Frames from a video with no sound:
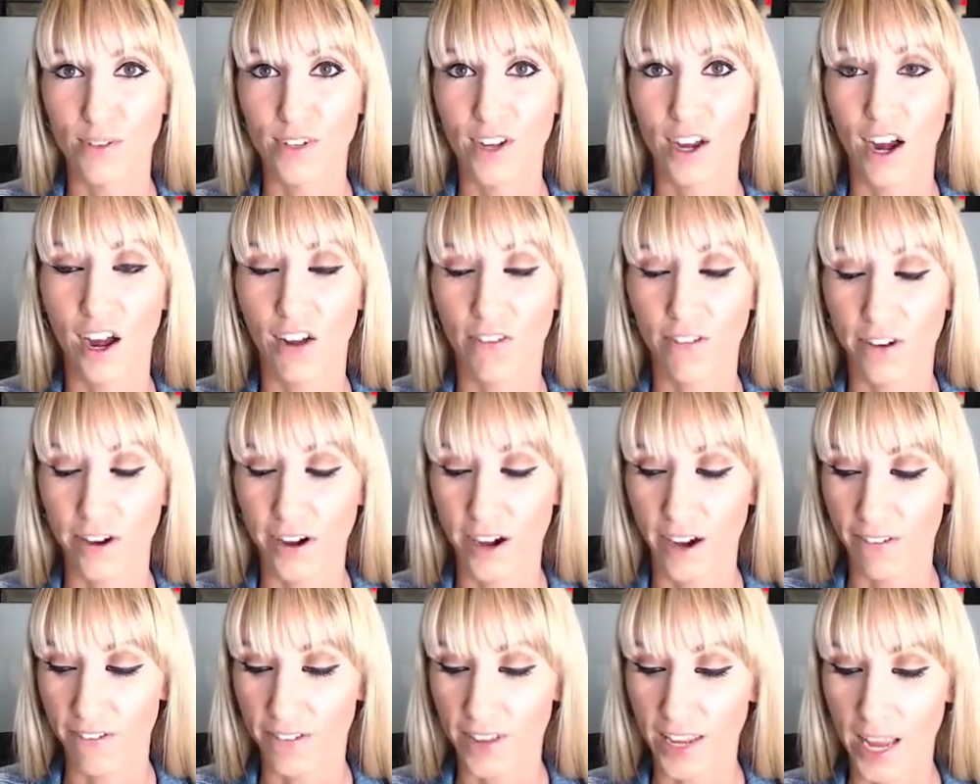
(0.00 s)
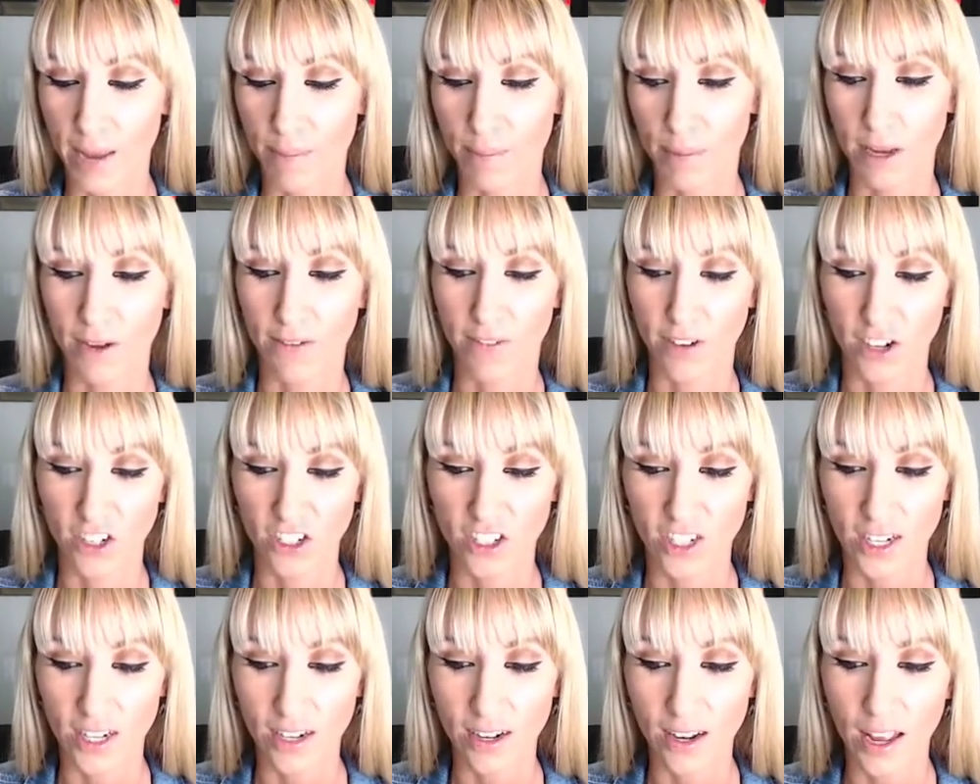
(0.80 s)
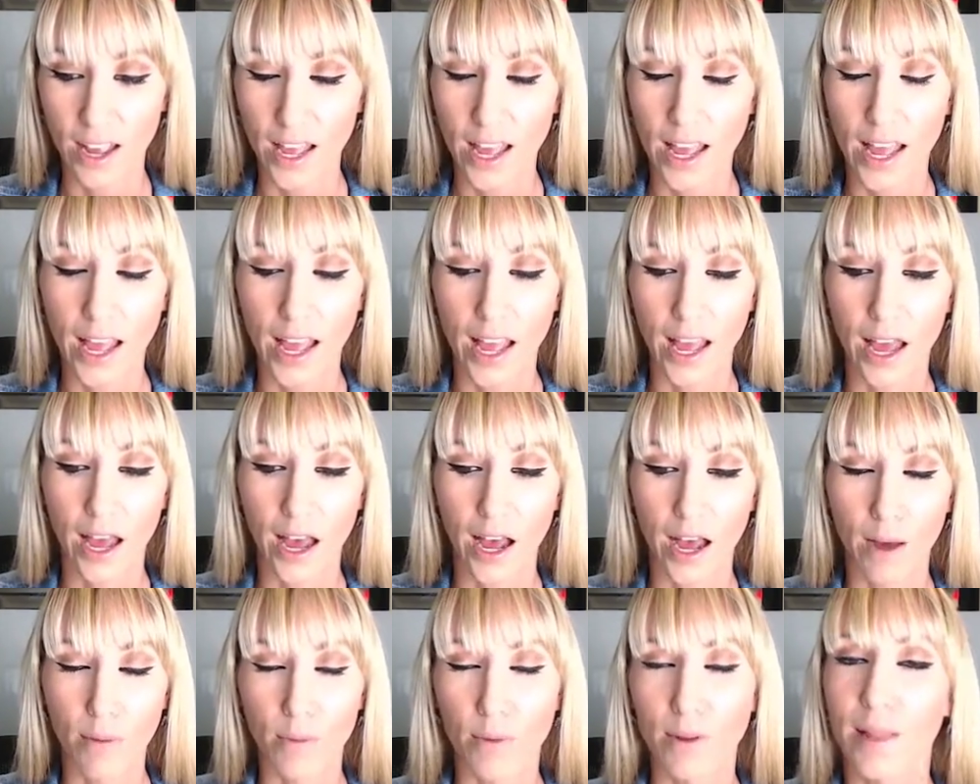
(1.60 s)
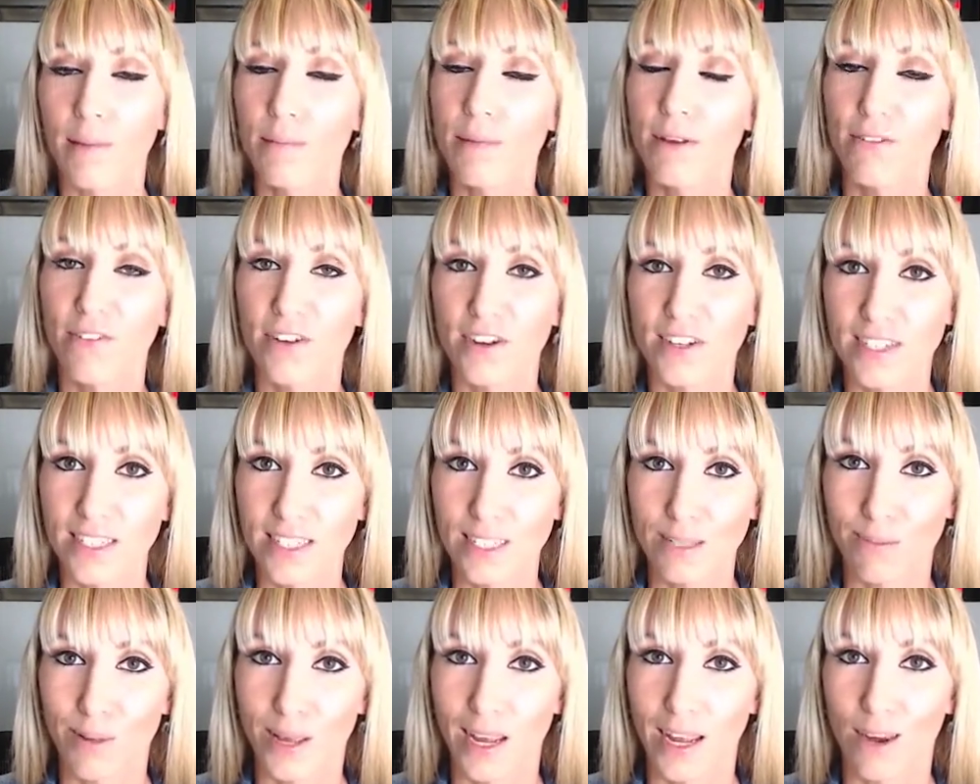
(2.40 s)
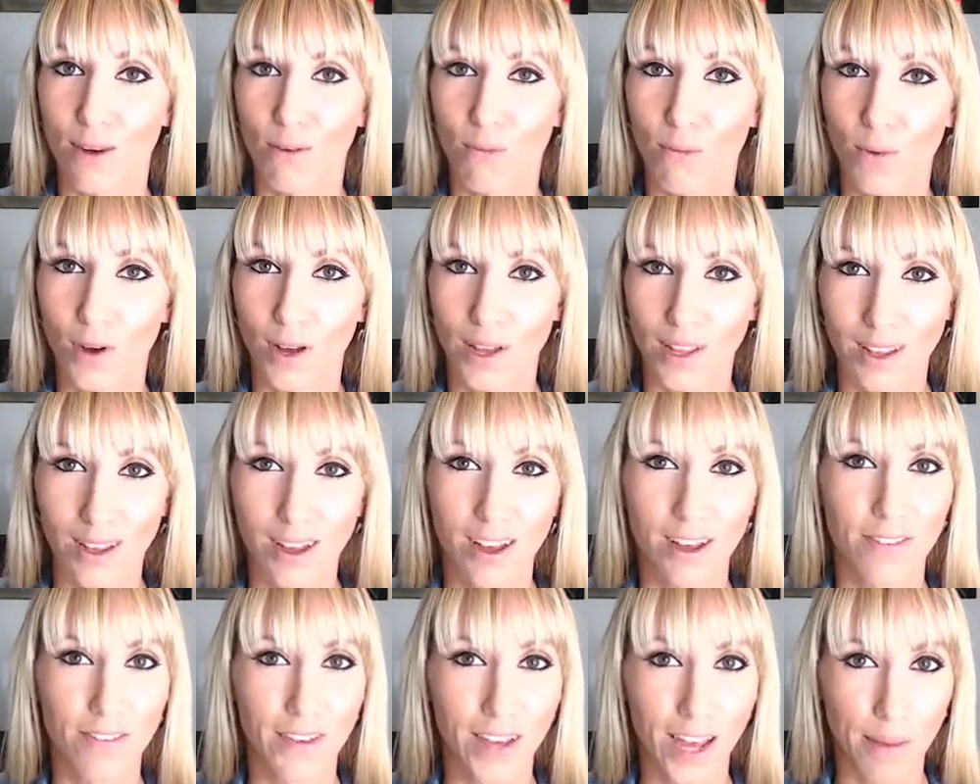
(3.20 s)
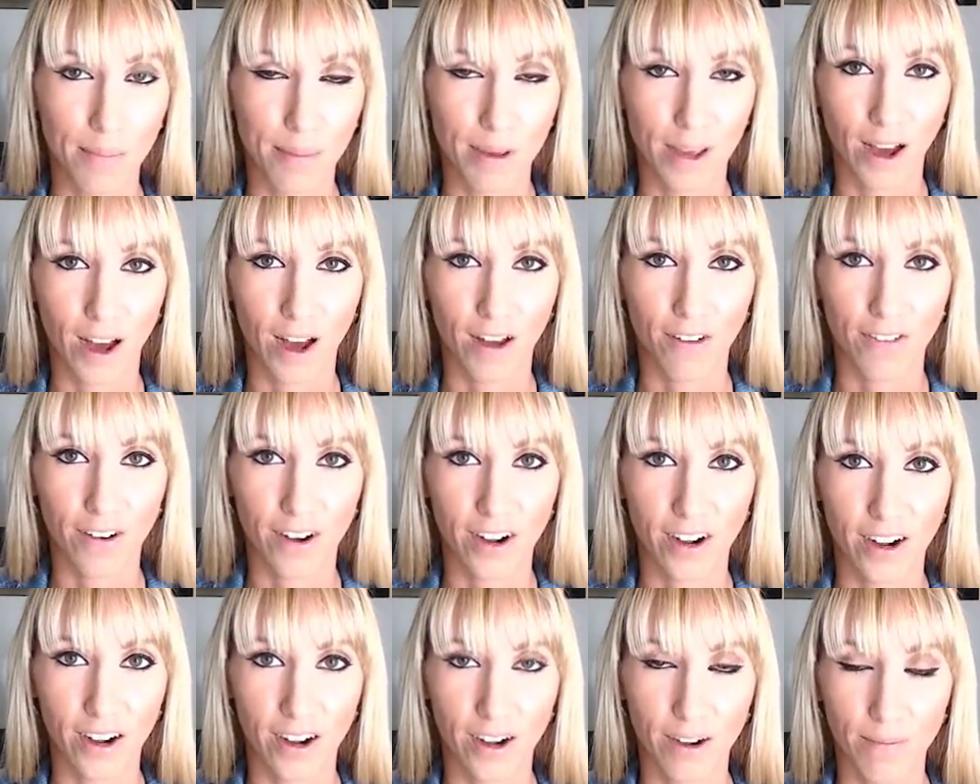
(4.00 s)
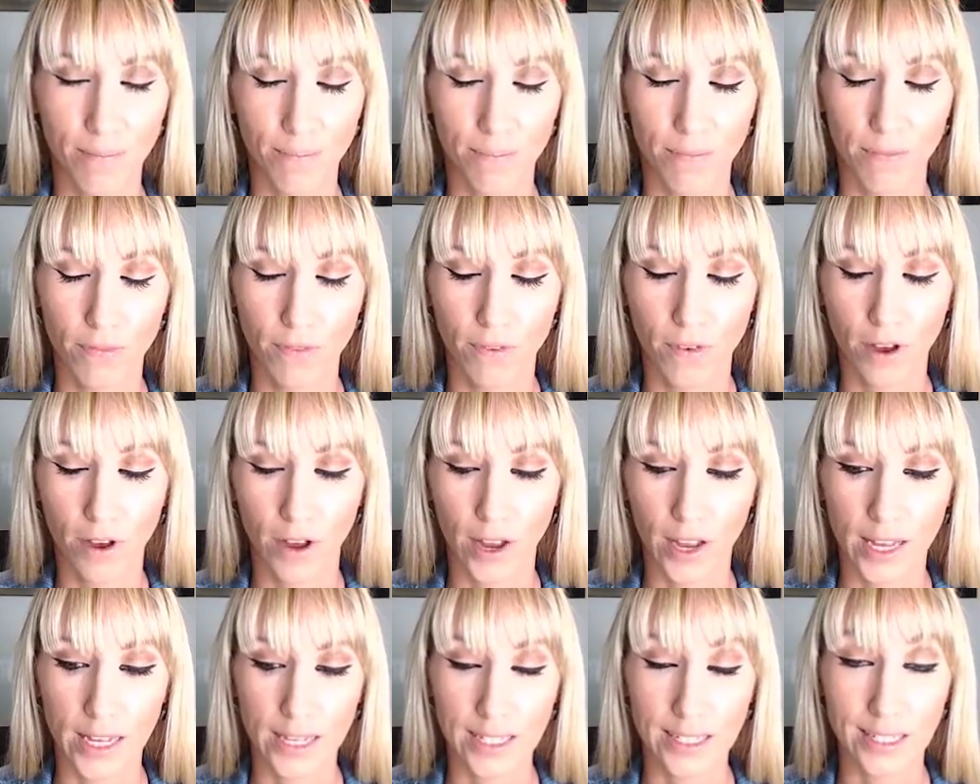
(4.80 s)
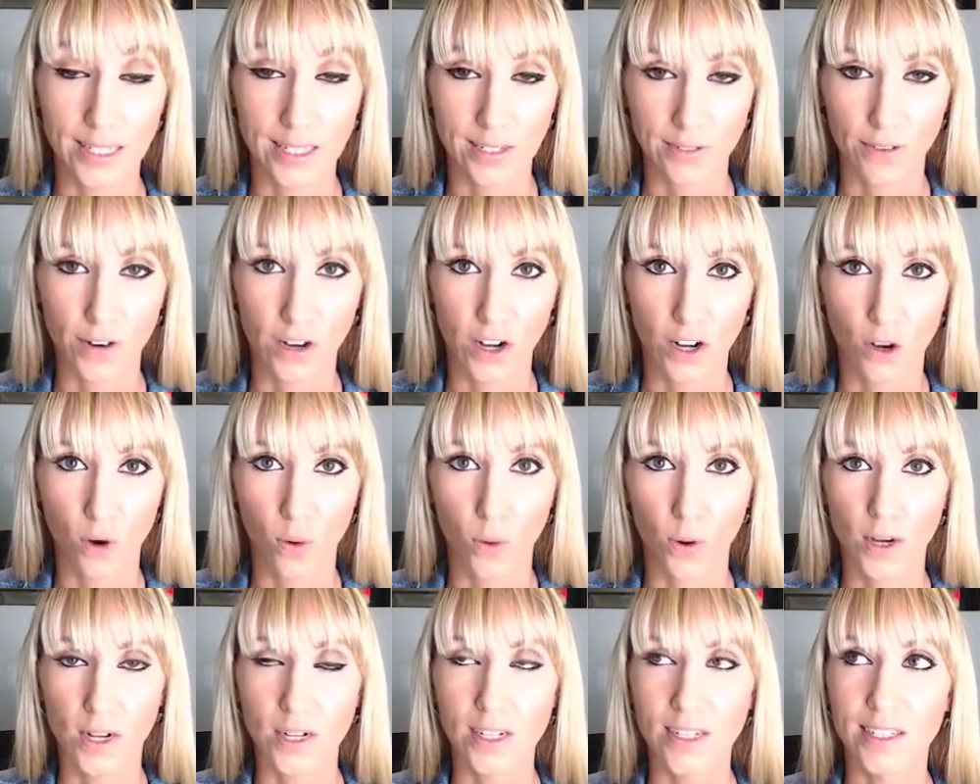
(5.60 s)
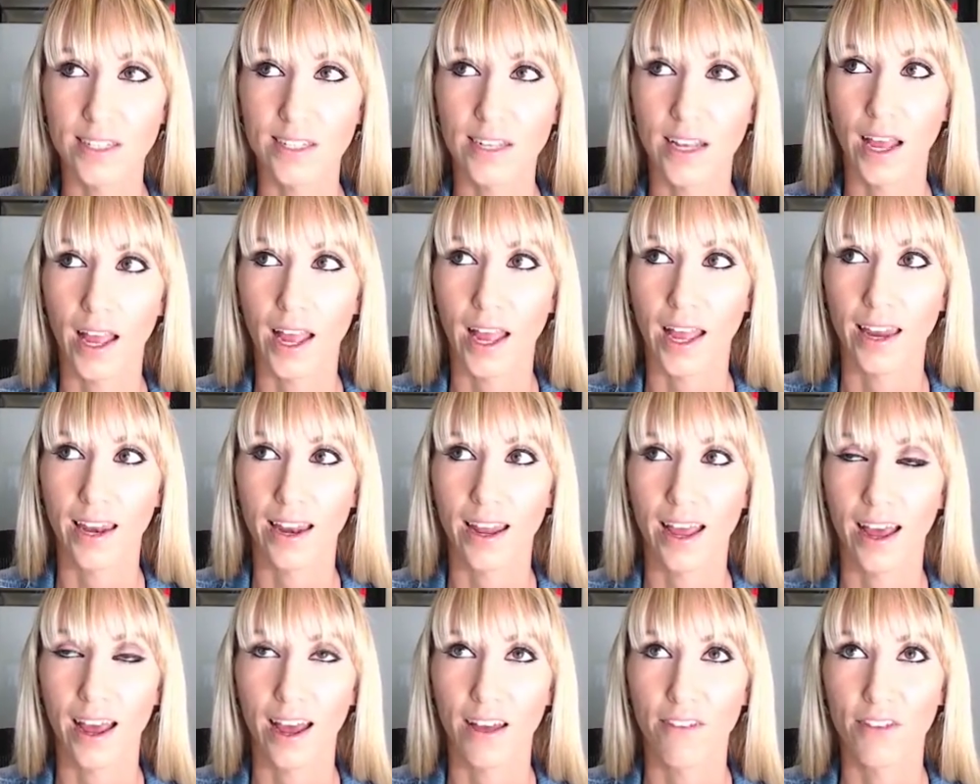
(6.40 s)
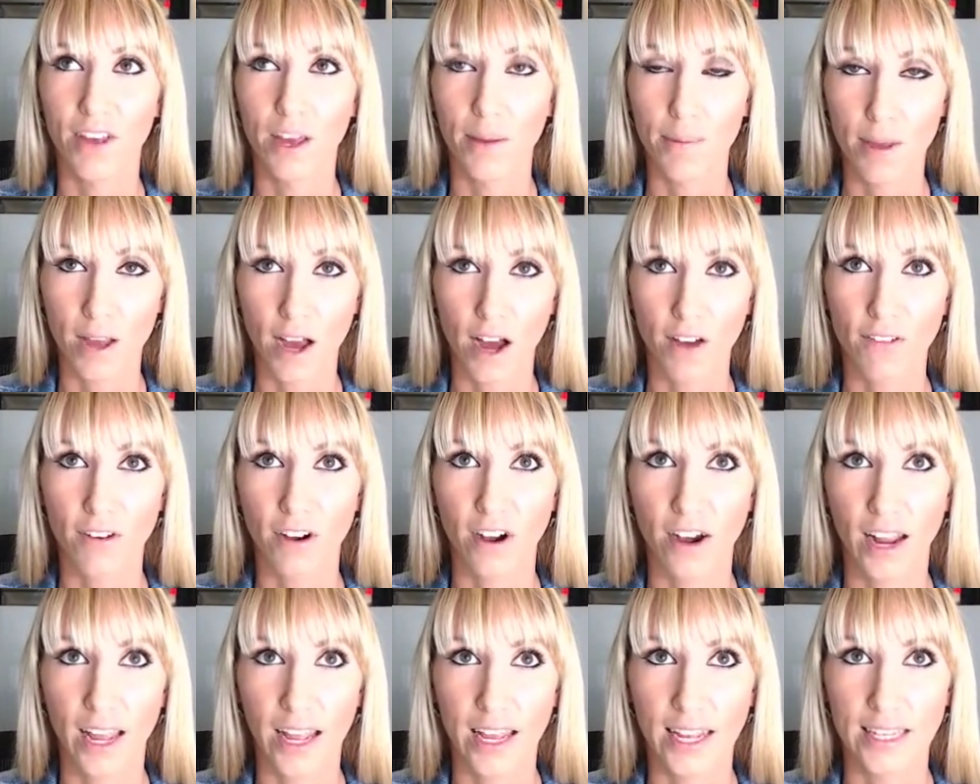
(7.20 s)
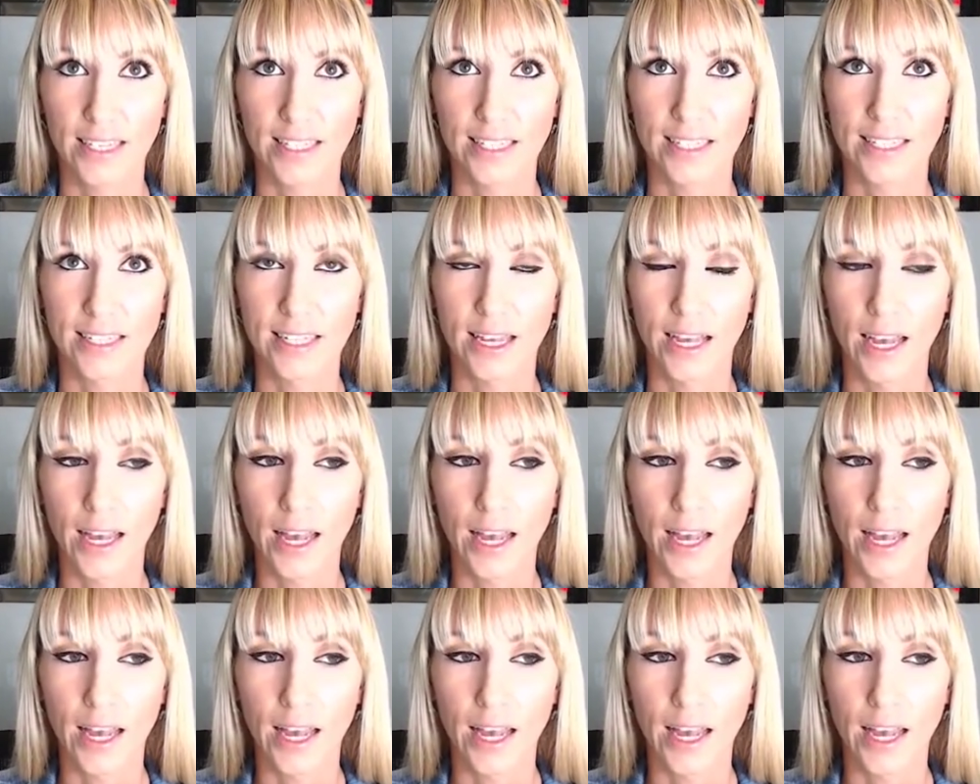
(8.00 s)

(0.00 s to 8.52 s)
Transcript: to offer a VIP version, well, let me first explain what a VIP offer is for your course. And a VIP offer is